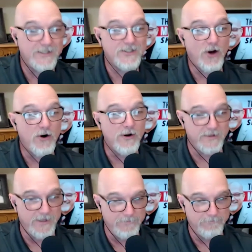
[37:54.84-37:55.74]
He
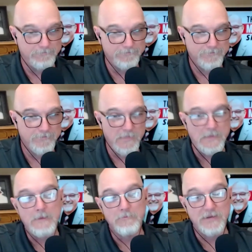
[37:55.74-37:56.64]
started them.
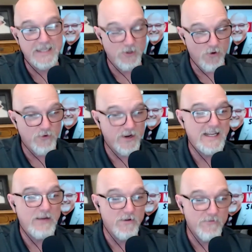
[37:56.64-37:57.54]
But then don't
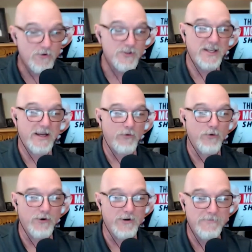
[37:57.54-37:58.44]
forget, he reversed that
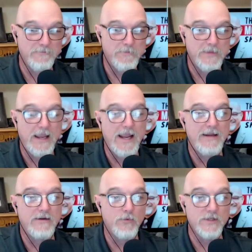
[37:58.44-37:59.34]
order
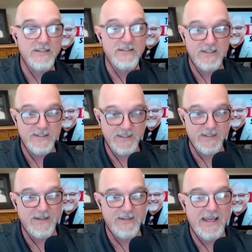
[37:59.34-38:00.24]
and was
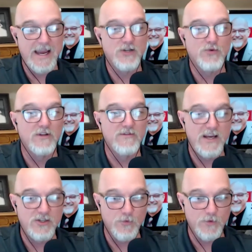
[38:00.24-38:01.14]
insisting that the actual
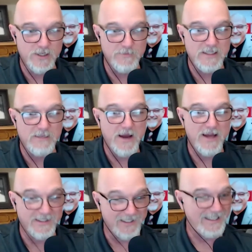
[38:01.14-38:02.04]
invasion was going to be at the
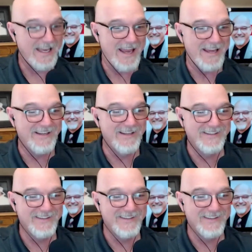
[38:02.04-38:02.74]
Pas-de-Calais.